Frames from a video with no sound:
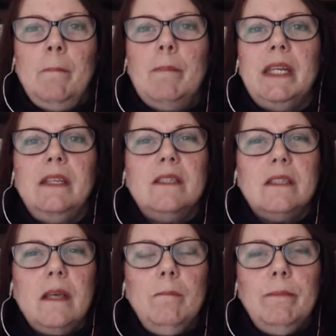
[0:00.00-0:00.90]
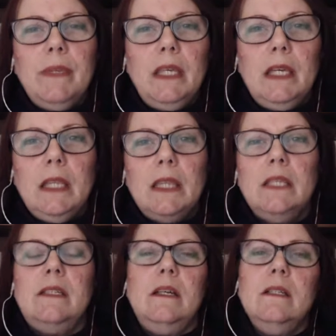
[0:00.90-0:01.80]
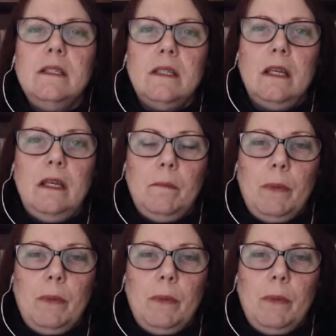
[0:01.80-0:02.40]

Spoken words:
But it's something that does take